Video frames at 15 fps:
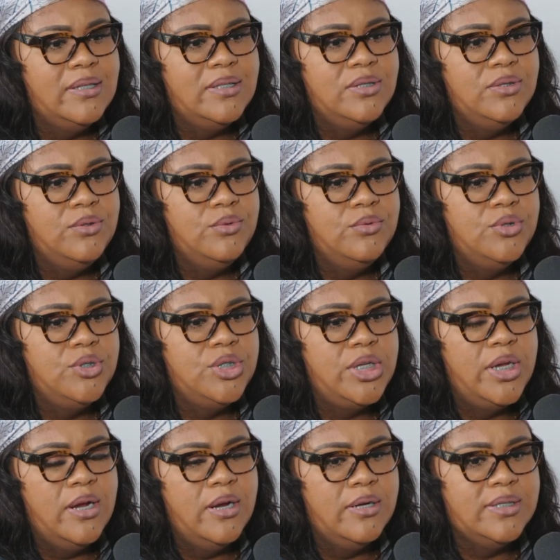to
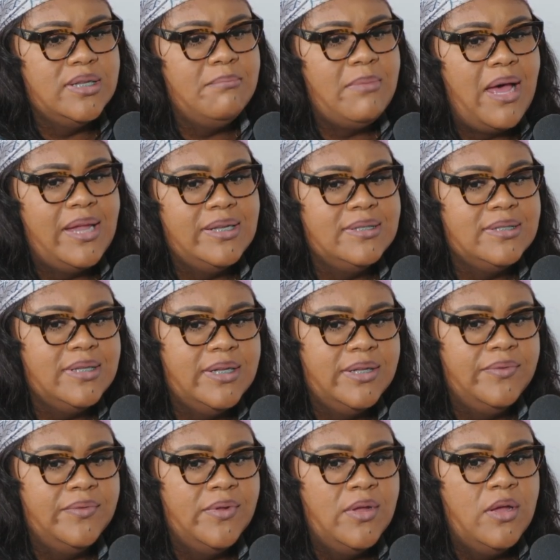share somebody's
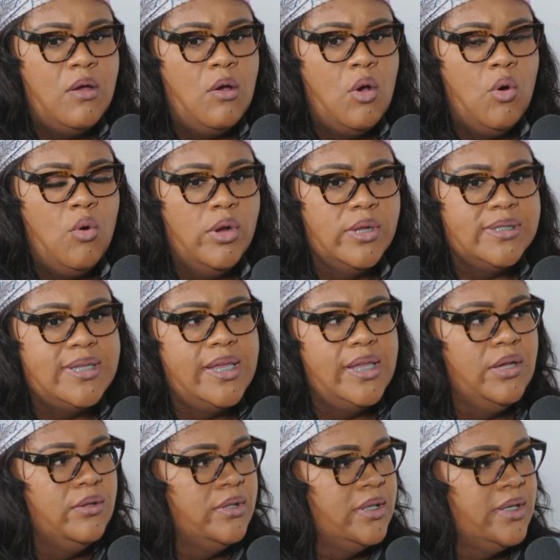stuff or
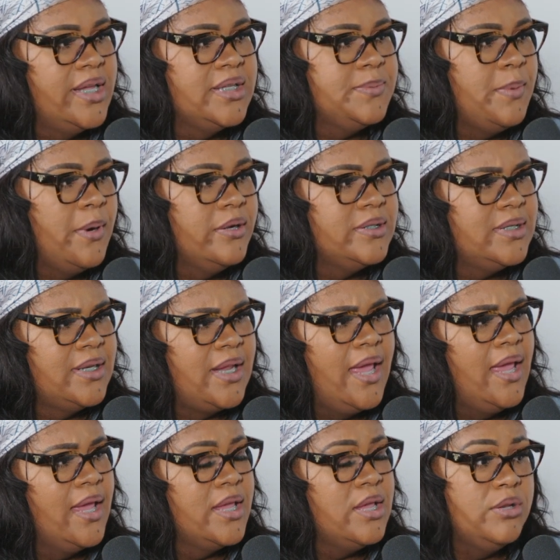tell the next person,
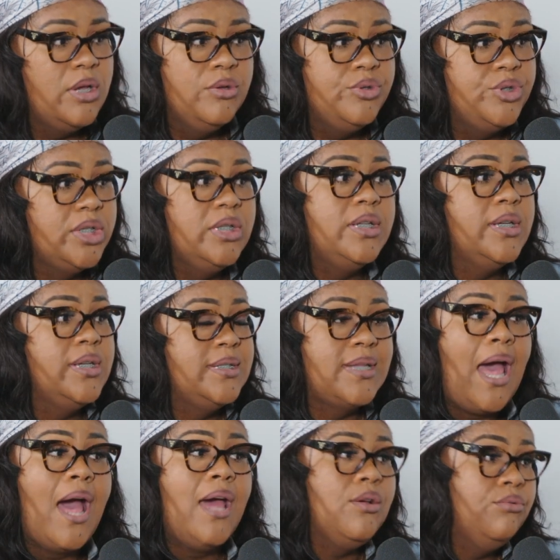hey, you know, she does.
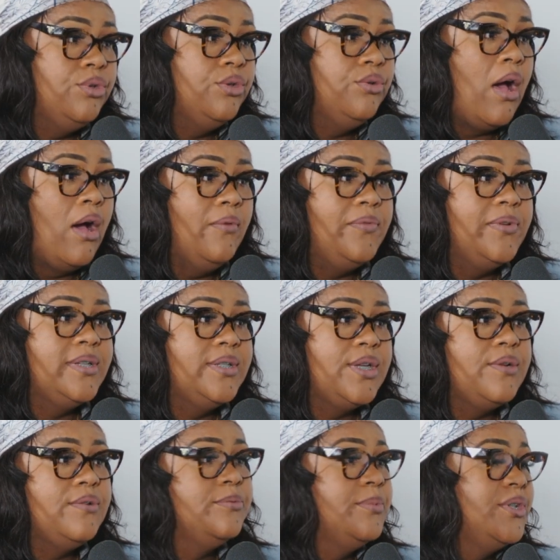I don't offer this
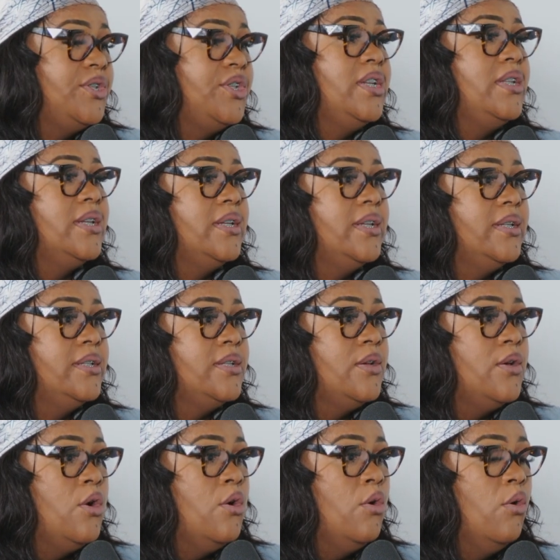service, but she does.
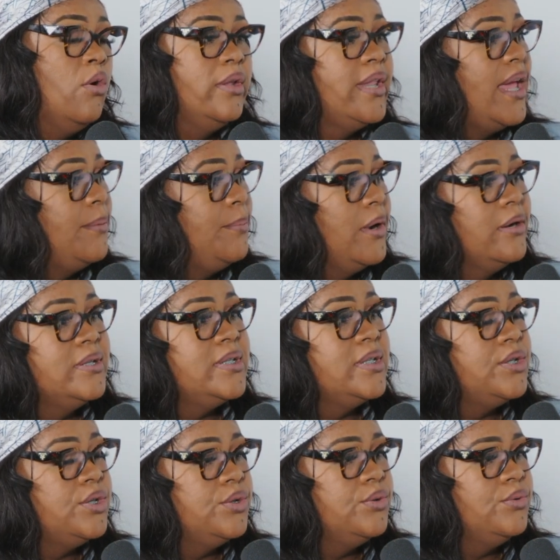Or that
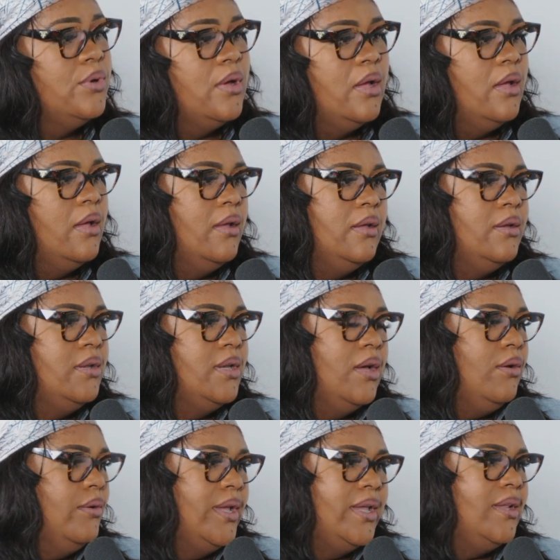person do. You
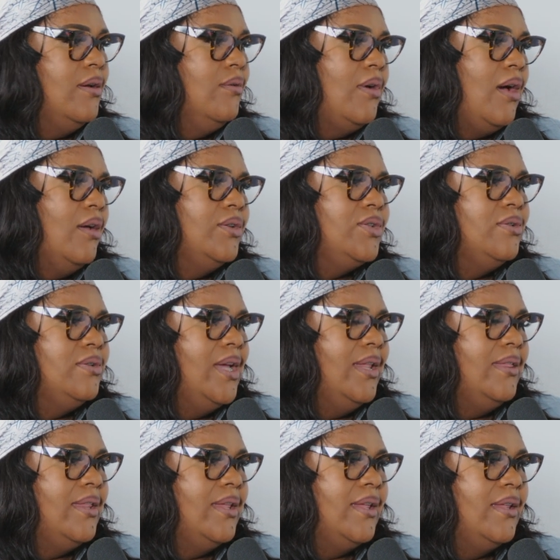know, it don't cost you
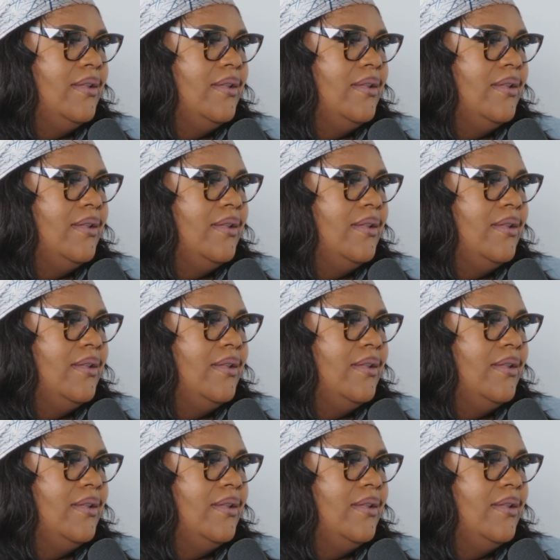nothing.